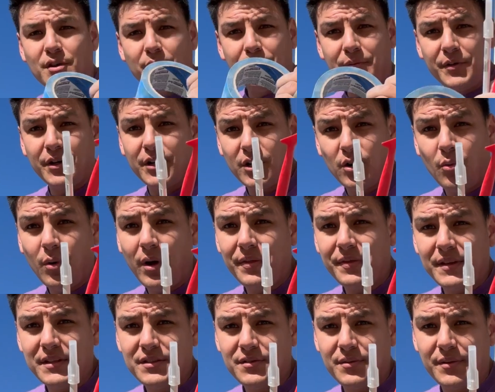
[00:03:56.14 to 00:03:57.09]
You're going to want
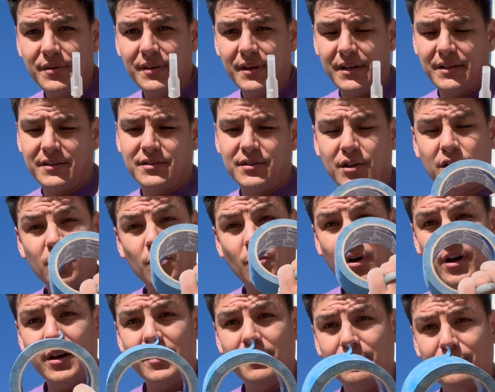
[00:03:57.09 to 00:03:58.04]
these three things. You're going to
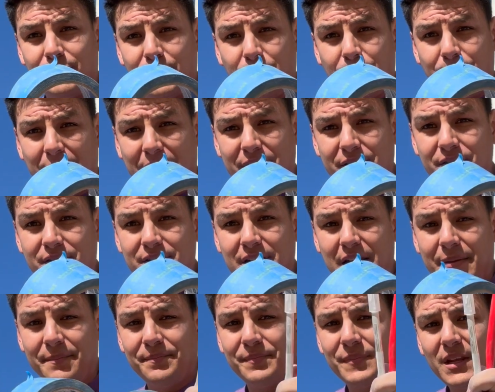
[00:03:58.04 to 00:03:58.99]
want blue painter's tape.